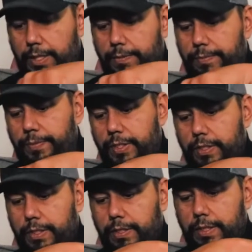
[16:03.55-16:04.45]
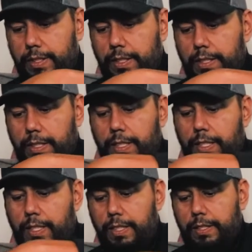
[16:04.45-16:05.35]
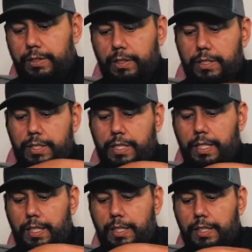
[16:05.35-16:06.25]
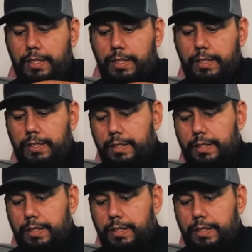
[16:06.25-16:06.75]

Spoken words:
go. Here's. So I just cut like this.